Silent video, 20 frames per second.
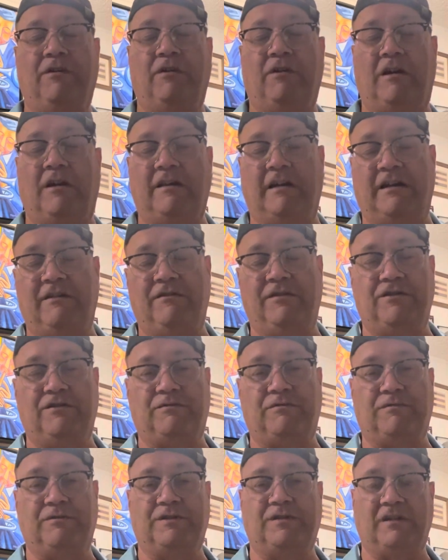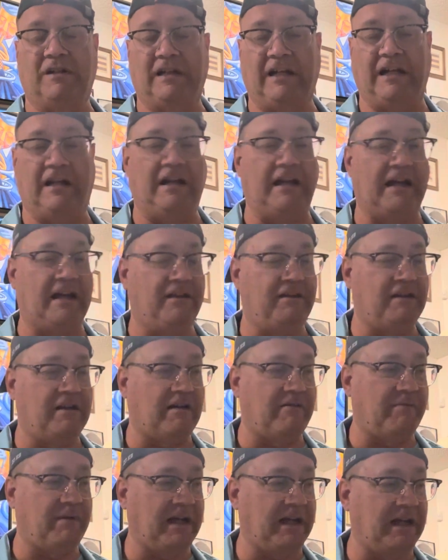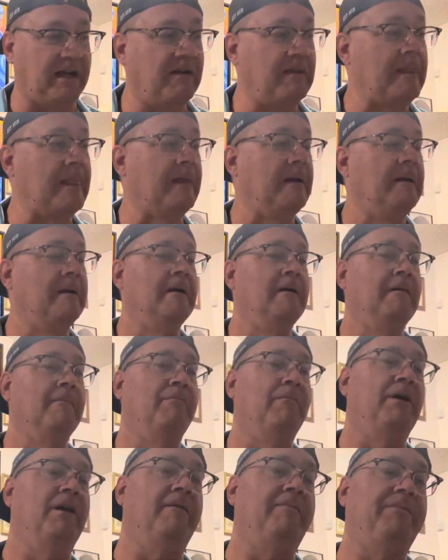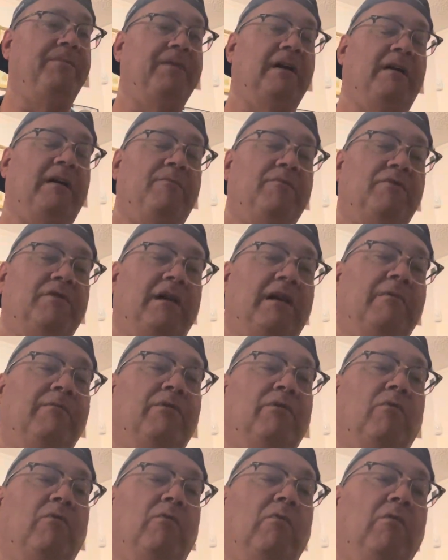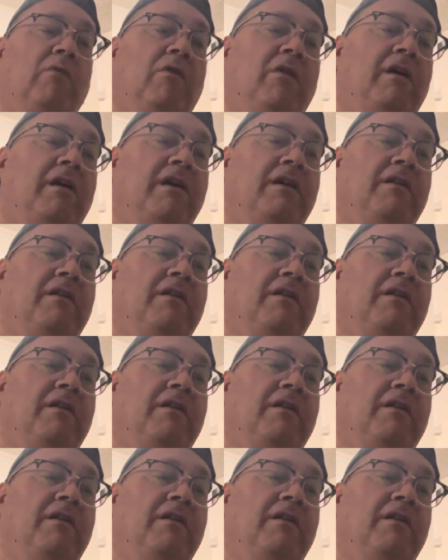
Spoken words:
That just was, again, out of the top of my head. But I'm trying to put 1